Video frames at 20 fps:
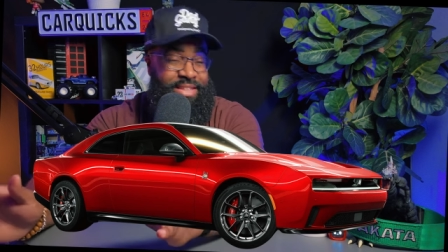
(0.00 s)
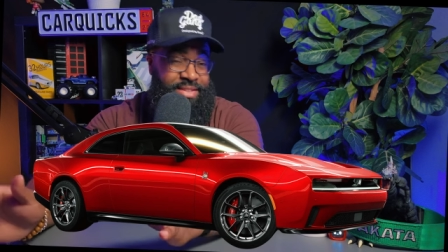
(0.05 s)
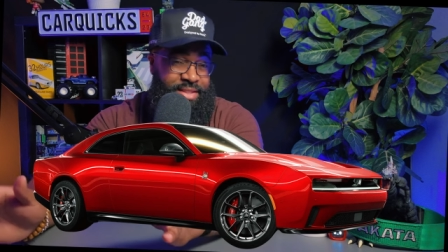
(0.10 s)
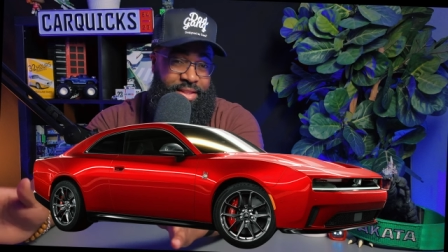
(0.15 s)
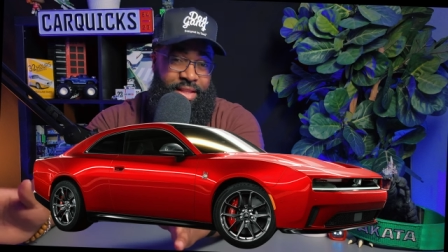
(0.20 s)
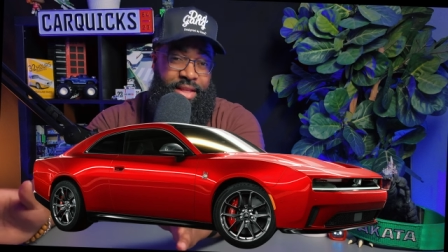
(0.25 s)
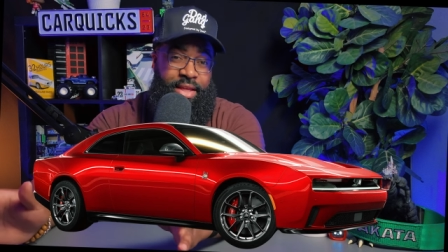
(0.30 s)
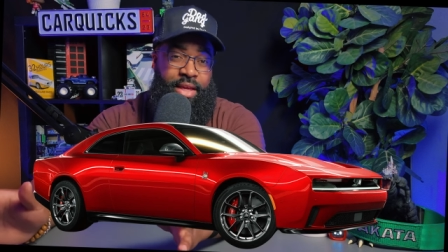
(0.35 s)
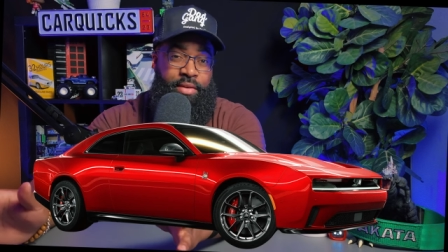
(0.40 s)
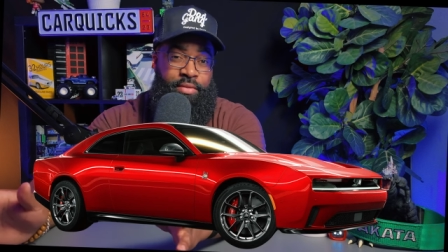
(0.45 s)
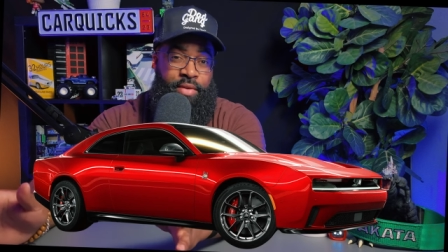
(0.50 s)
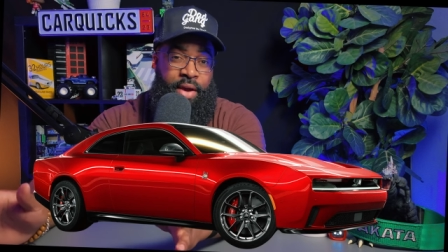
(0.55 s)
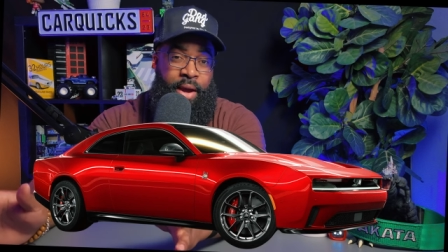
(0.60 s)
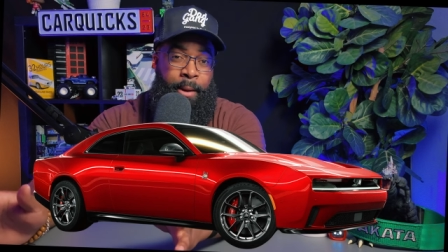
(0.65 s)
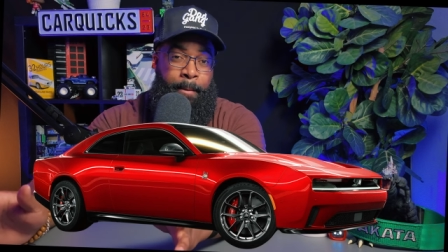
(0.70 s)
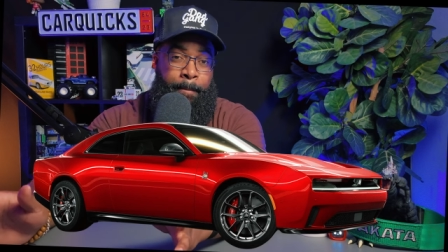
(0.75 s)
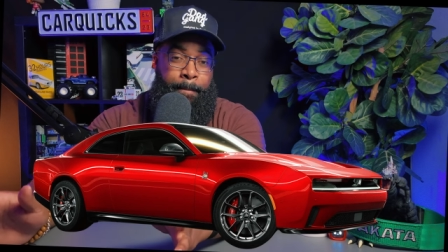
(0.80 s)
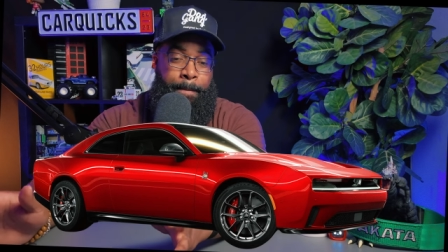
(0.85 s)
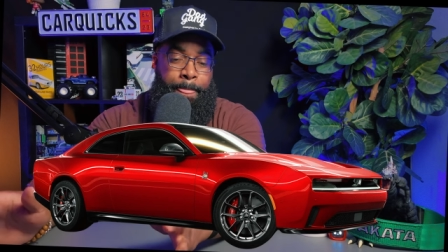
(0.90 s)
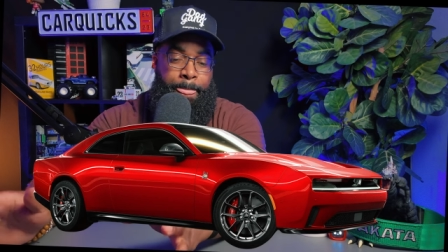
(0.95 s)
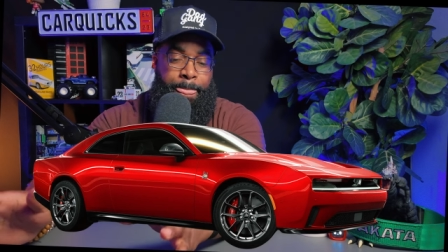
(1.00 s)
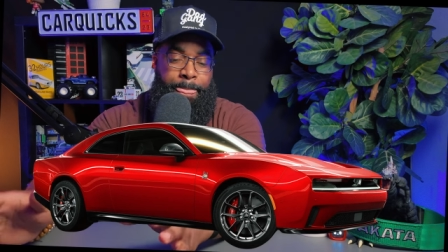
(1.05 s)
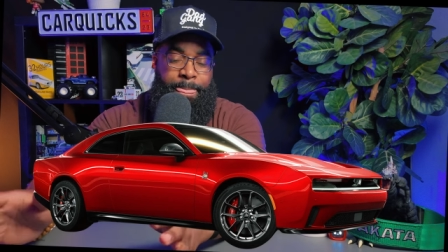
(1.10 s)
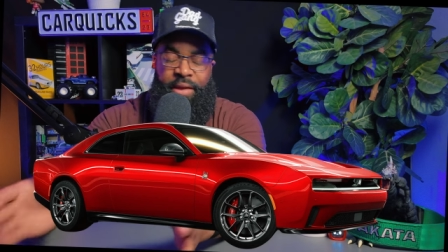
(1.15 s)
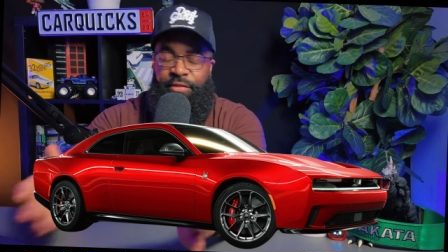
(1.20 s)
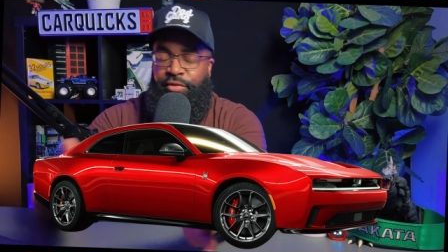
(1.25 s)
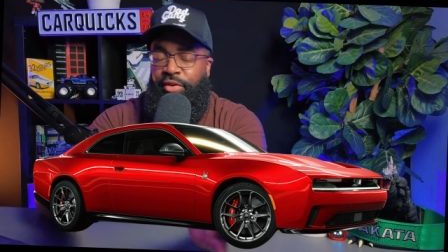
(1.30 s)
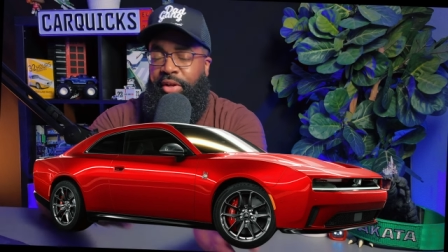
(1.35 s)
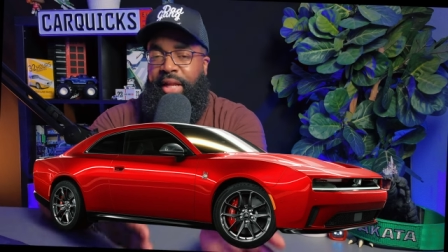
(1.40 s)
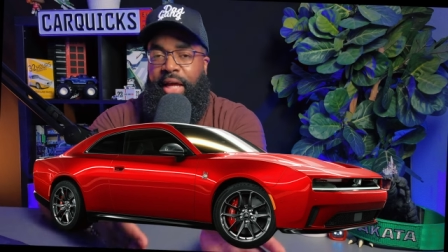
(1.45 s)
that they give out,
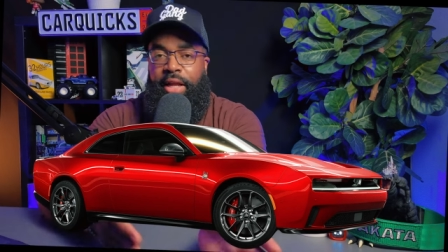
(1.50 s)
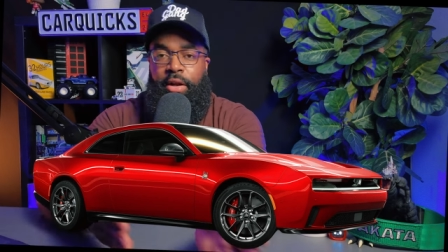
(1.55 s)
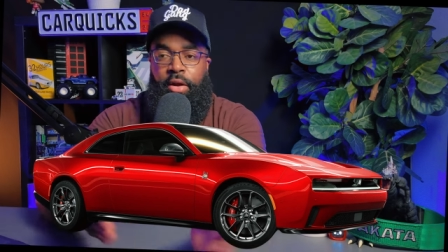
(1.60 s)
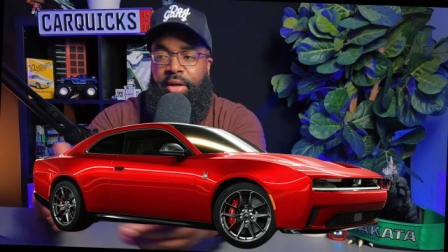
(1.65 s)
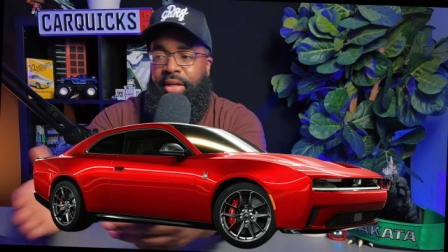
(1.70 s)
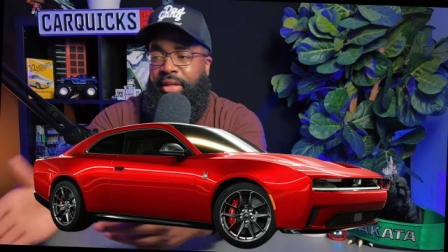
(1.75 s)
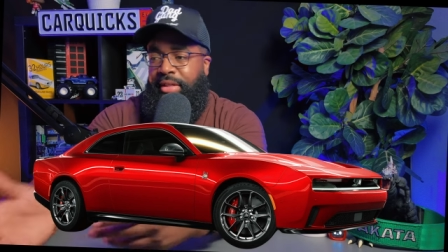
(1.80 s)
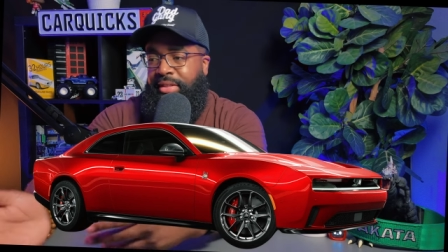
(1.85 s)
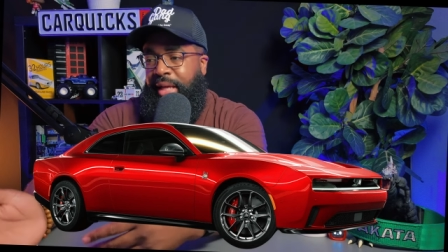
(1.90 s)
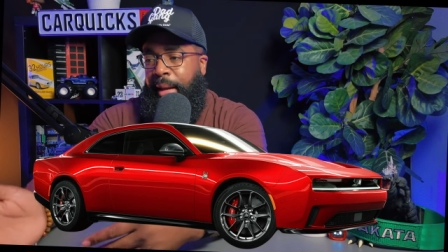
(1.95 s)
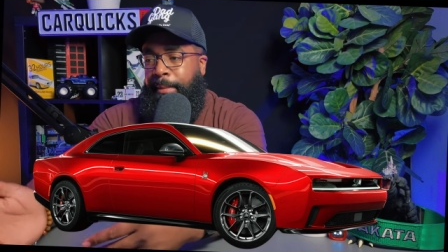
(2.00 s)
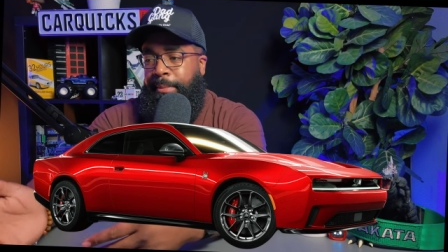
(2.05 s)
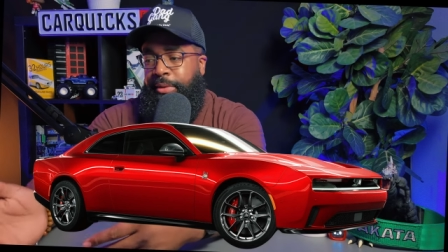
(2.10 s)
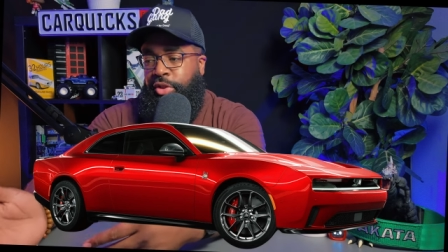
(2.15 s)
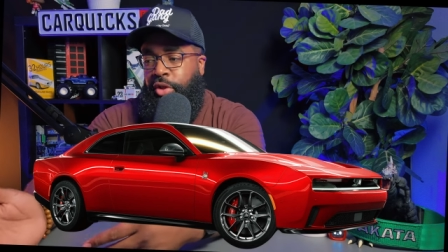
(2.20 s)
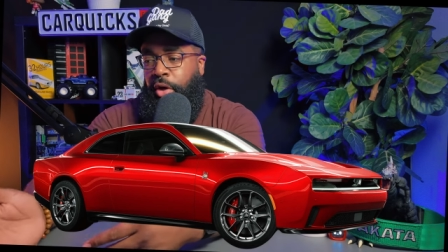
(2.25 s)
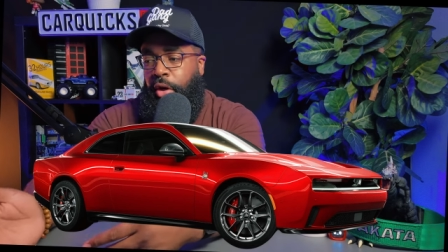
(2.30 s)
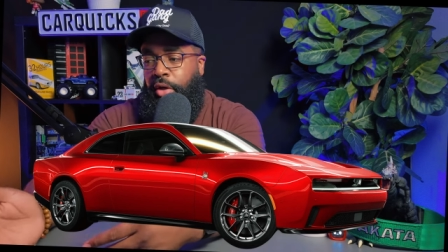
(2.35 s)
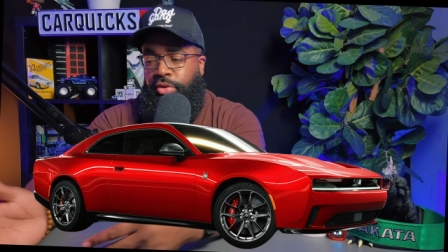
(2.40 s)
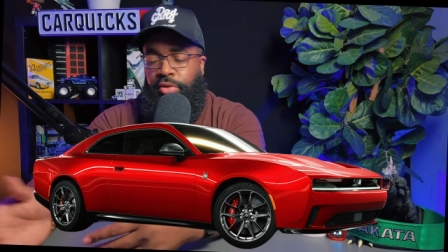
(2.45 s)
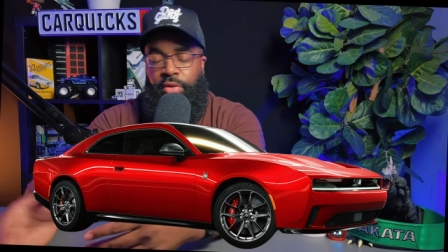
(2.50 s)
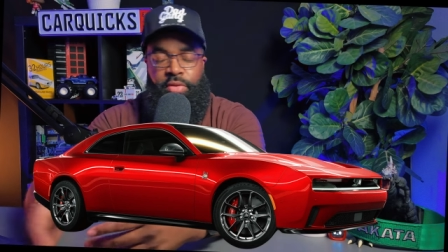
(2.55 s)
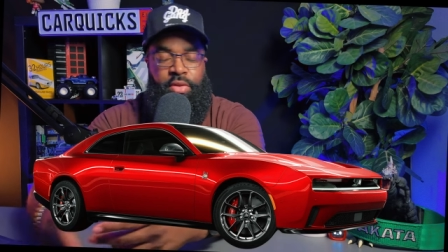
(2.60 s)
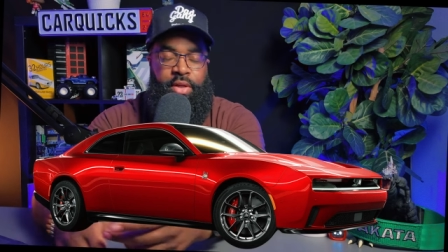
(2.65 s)
if you're not on that type of charger,